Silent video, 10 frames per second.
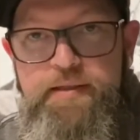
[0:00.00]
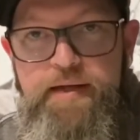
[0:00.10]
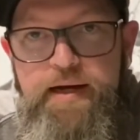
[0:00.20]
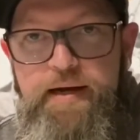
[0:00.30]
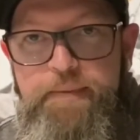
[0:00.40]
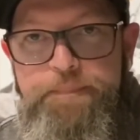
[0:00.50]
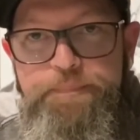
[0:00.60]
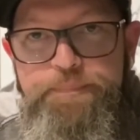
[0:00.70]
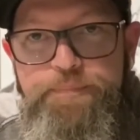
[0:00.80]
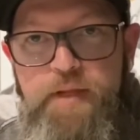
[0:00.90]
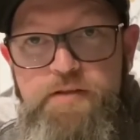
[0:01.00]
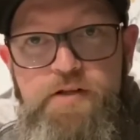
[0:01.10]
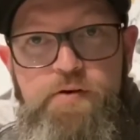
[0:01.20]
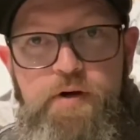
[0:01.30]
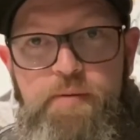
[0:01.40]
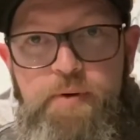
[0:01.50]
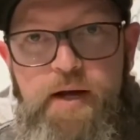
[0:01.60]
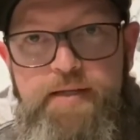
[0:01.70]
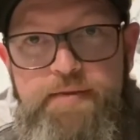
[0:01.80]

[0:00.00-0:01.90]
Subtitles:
I don't ride a bike,